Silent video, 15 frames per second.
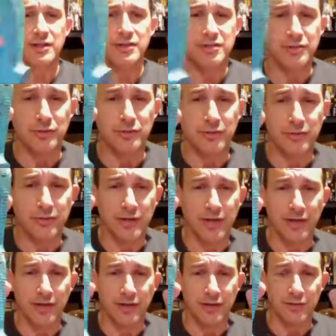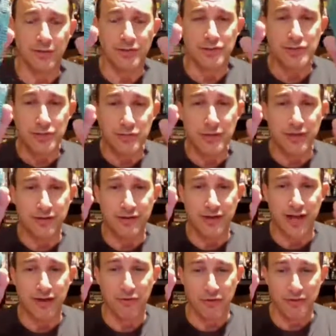to, well, there's two here
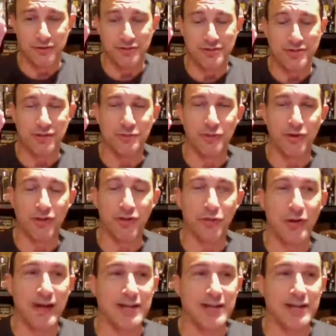now, and there's two more on the way.